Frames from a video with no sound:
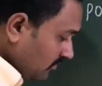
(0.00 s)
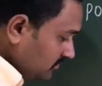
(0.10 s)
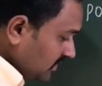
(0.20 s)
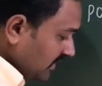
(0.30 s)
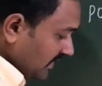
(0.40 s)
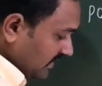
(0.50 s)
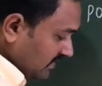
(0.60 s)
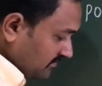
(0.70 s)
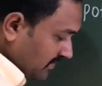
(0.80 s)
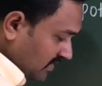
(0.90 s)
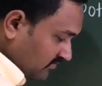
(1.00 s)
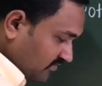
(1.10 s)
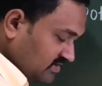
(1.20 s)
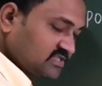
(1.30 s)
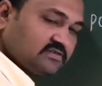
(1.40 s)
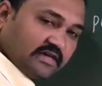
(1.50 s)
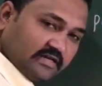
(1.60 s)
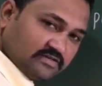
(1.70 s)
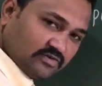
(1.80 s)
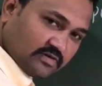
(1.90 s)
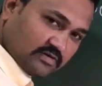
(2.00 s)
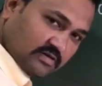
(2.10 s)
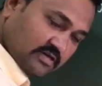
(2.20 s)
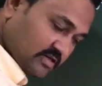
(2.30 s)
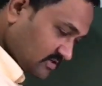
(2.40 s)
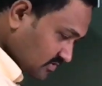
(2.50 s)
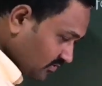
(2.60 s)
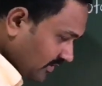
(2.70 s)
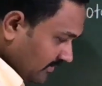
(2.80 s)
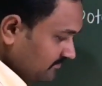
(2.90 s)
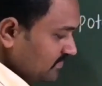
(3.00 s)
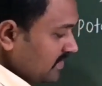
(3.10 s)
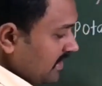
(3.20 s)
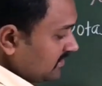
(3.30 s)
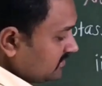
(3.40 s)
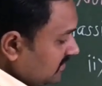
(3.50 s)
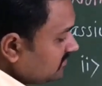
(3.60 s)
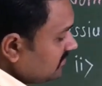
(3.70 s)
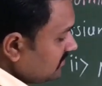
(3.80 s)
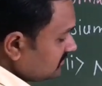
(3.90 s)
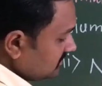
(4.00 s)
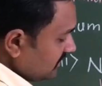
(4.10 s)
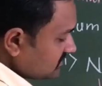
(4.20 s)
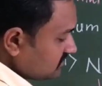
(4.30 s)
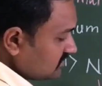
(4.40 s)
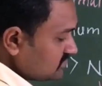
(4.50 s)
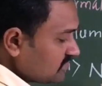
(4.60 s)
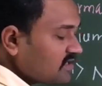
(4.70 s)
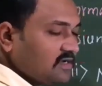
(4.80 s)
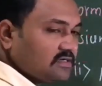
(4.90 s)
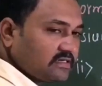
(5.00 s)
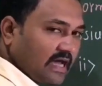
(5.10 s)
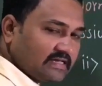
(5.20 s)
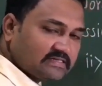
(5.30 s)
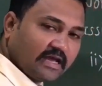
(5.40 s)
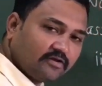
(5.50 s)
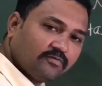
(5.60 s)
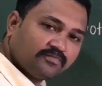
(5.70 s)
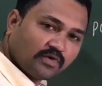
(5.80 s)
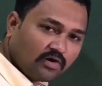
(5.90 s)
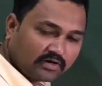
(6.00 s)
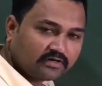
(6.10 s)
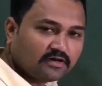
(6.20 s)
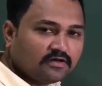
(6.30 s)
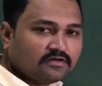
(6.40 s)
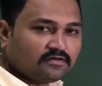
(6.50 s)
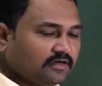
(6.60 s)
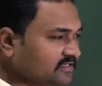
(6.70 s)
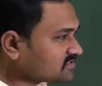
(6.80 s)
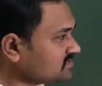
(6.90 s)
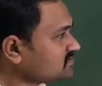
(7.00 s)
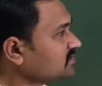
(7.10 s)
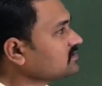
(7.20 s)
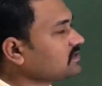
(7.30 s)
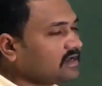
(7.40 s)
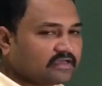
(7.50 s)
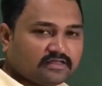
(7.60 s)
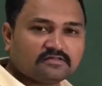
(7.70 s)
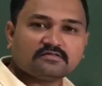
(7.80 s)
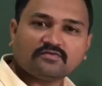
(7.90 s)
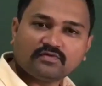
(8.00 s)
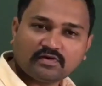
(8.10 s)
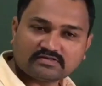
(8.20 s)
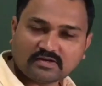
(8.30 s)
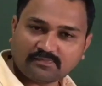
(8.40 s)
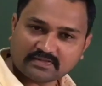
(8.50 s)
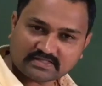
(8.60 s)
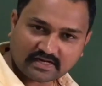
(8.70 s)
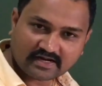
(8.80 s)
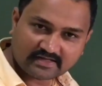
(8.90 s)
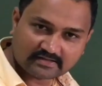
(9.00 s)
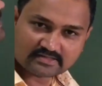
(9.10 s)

of the cationic part first, that is your here sodium, and then the next one is your dicyanoaurate. Now let us consider again the few examples regarding